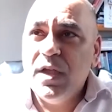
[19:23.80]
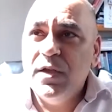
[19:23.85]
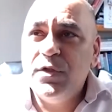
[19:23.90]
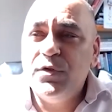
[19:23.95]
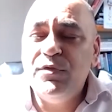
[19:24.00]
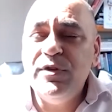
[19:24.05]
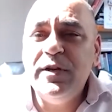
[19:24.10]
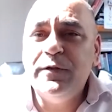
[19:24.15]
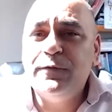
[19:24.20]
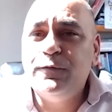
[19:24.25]

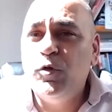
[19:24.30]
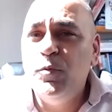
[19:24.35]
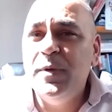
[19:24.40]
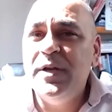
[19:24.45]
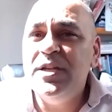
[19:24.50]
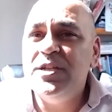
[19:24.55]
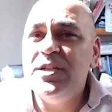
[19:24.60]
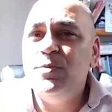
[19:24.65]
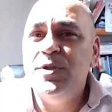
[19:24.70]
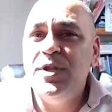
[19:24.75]
3 or 4
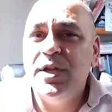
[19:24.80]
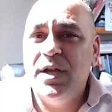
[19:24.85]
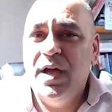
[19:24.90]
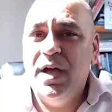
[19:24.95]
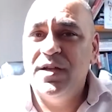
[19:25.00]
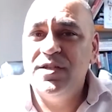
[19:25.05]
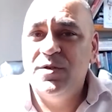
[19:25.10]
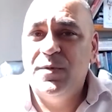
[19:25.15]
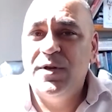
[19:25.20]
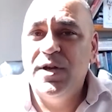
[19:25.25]
minutes with a
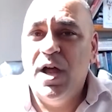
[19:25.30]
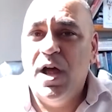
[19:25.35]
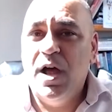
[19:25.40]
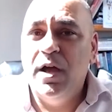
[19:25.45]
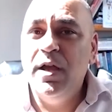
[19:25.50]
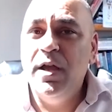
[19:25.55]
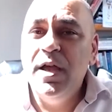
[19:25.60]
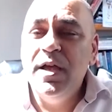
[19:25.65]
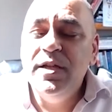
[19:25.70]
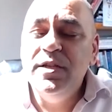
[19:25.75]
customer now
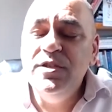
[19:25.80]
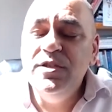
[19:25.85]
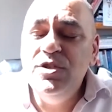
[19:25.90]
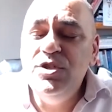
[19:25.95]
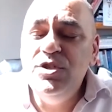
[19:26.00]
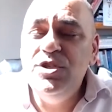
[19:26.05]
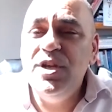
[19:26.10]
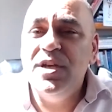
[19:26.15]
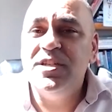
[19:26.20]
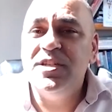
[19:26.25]

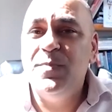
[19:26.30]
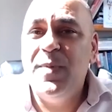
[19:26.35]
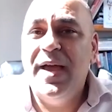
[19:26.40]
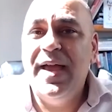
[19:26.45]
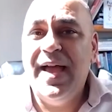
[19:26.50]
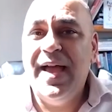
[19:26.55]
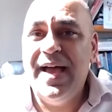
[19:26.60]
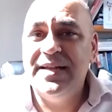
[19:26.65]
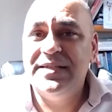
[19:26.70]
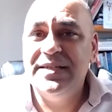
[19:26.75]
just by
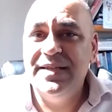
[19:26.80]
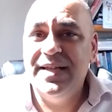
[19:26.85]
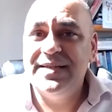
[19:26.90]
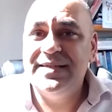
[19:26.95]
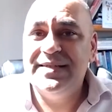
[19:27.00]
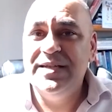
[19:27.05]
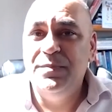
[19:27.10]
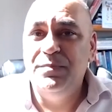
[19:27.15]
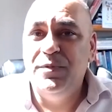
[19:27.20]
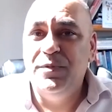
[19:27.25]
asking that
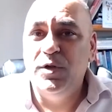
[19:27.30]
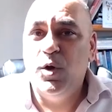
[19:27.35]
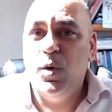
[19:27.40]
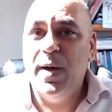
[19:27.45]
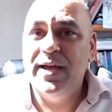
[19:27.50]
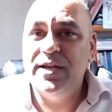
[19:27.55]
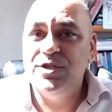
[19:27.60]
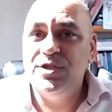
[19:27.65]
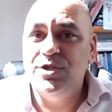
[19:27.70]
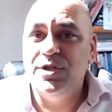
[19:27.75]
simple
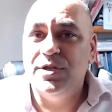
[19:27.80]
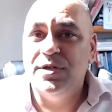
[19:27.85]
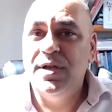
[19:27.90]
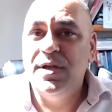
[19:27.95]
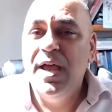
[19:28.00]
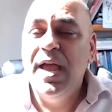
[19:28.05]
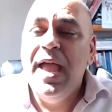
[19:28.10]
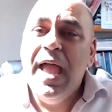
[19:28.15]
question,